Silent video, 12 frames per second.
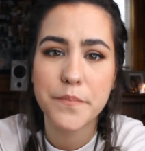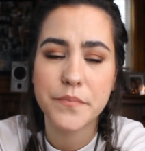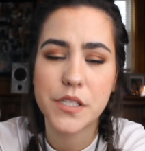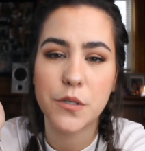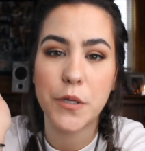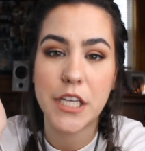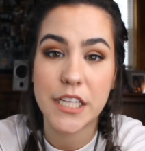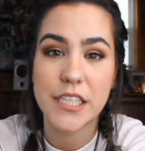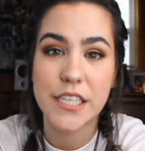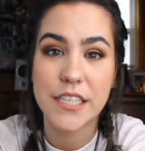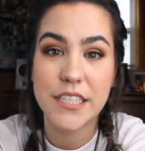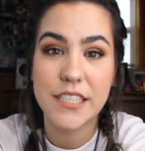so we
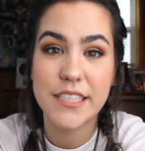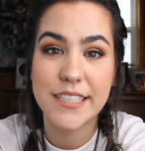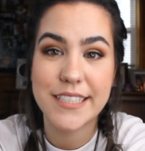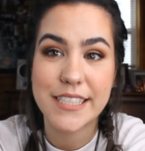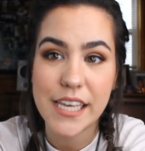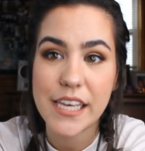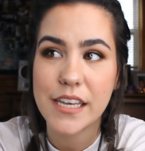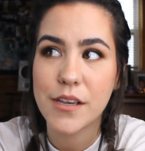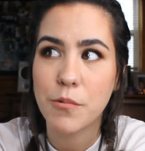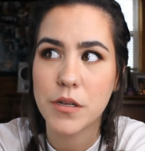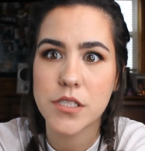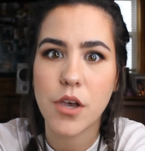can see
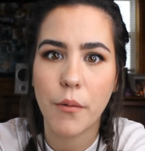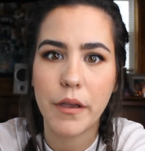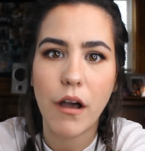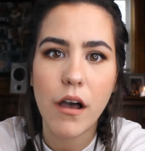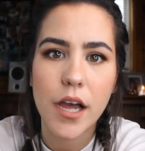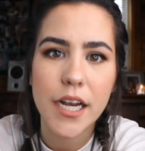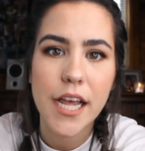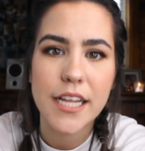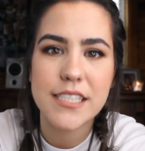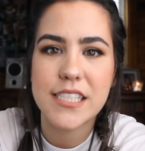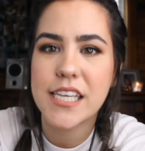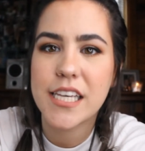what's going on
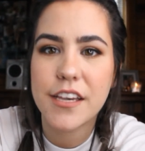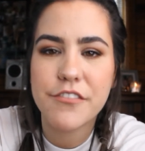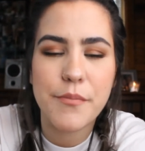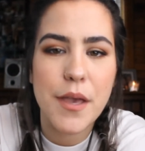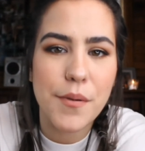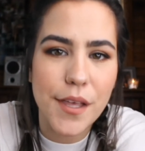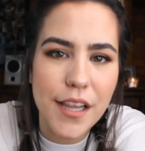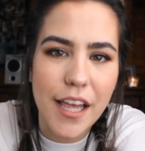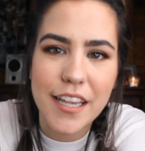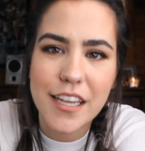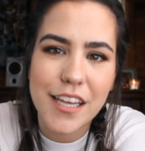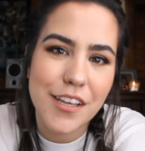and see if maybe
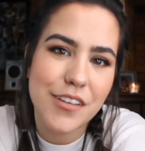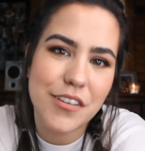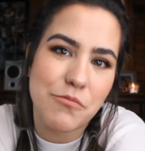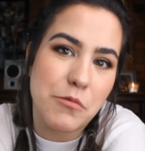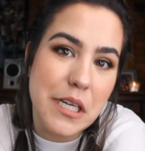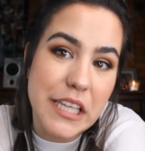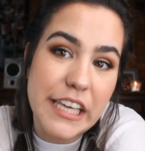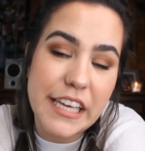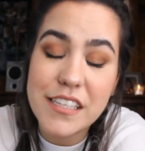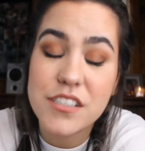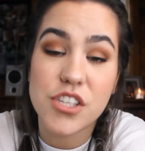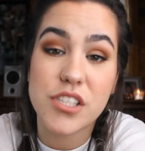like it really
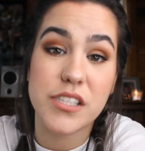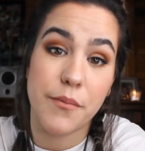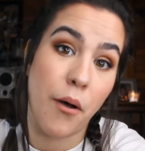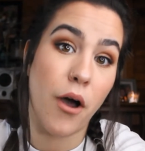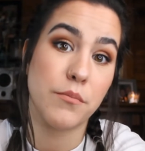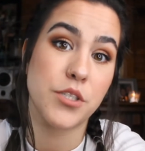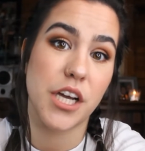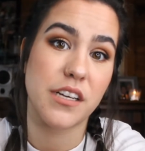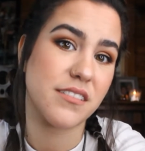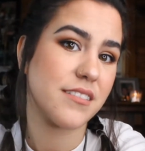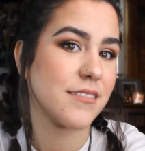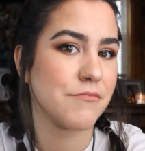is just some
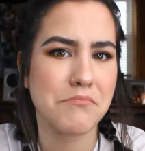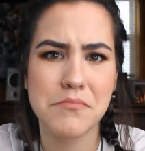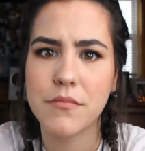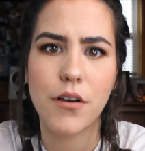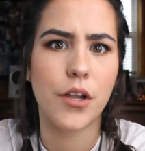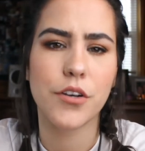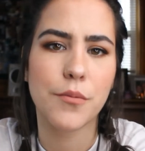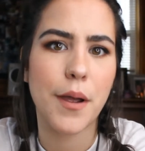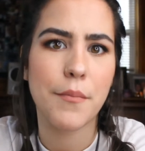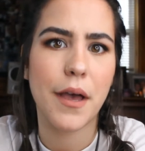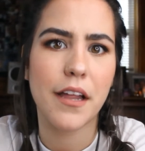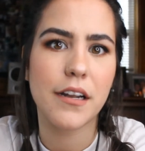objects under
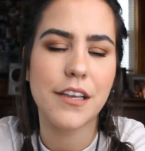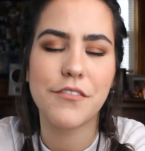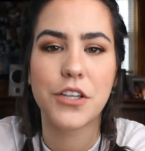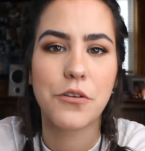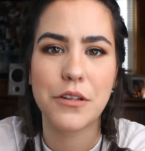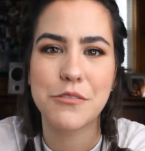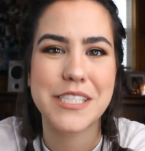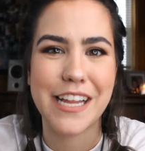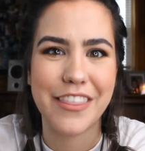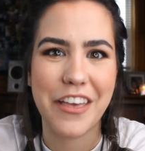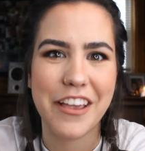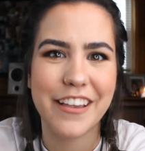my bed even though there was
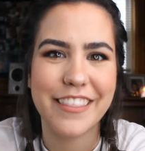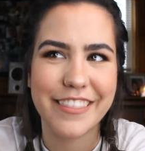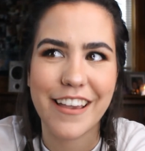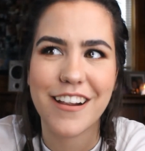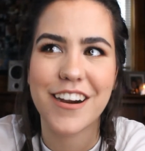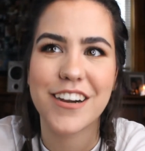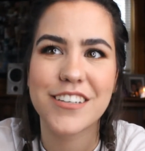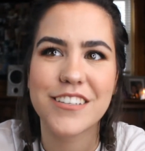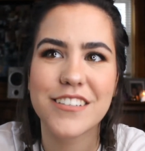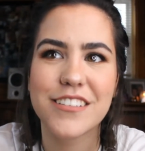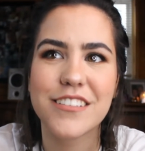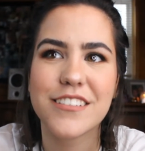nothing there
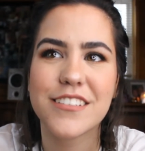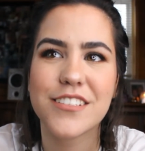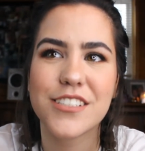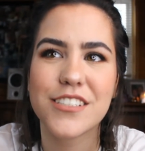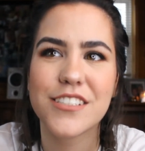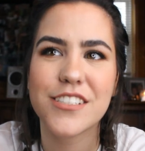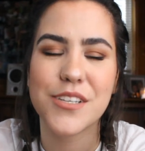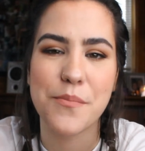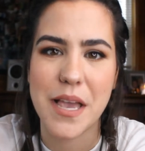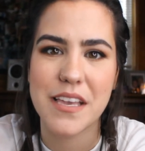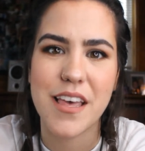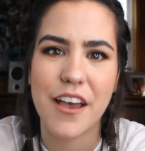to
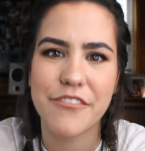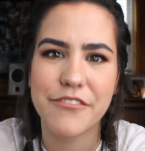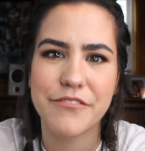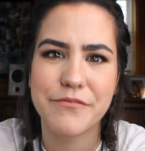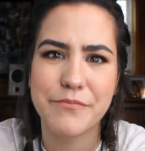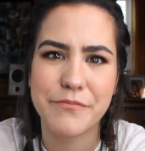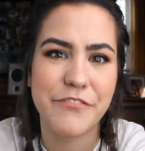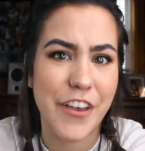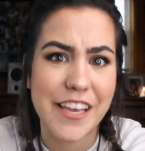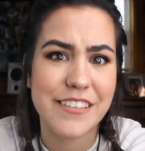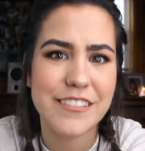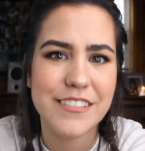make that
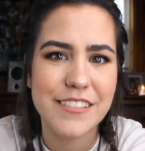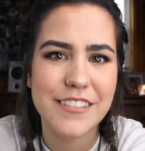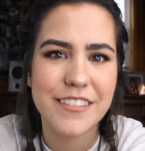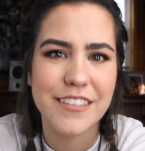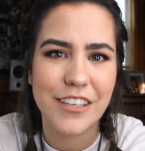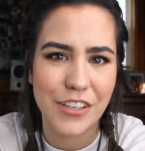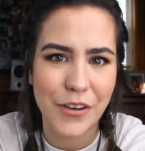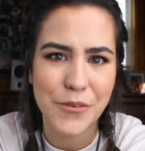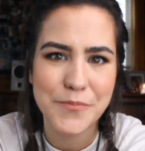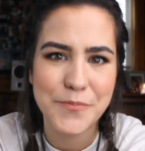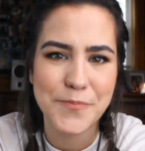face, you know?